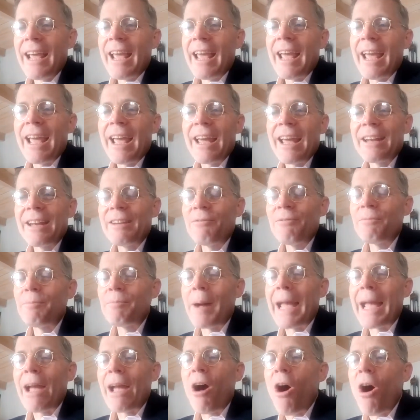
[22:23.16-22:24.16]
and
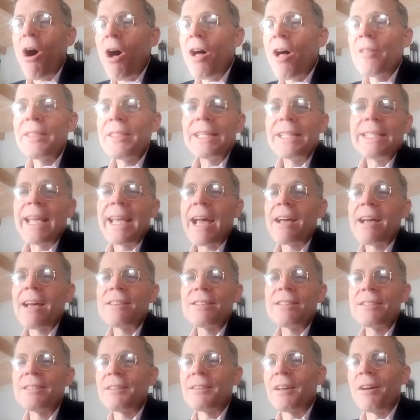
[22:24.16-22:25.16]
by all the
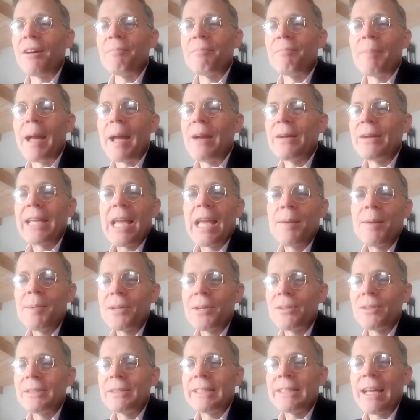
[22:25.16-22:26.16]
tests, uh,
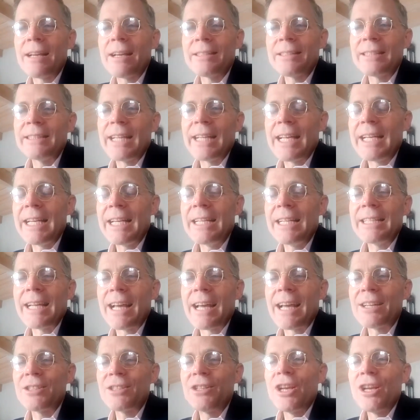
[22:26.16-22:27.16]
biochemical tests and any
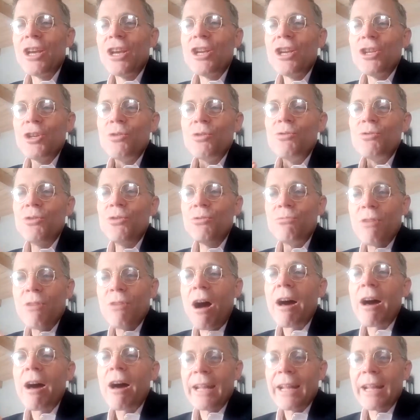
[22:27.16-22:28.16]
test, you do
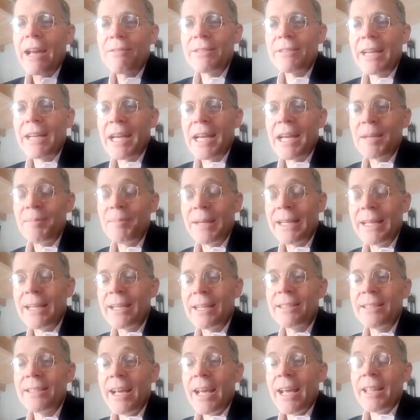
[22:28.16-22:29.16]
not have
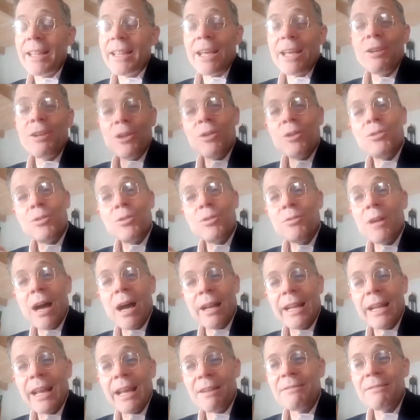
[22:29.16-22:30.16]
diabetes, then you do
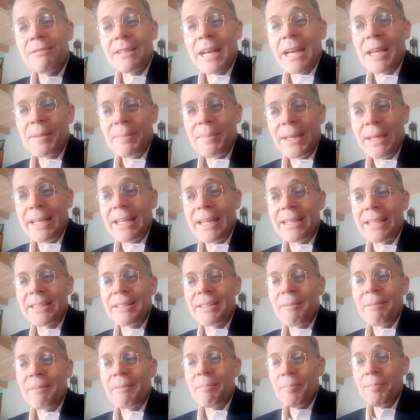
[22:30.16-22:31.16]
not have
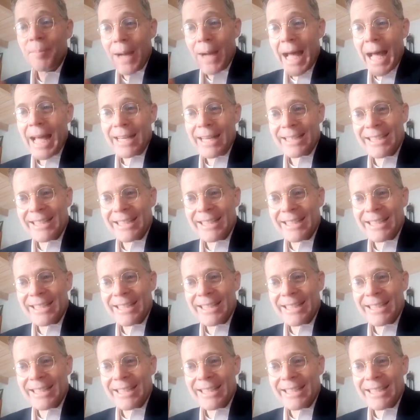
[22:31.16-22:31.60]
diabetes, but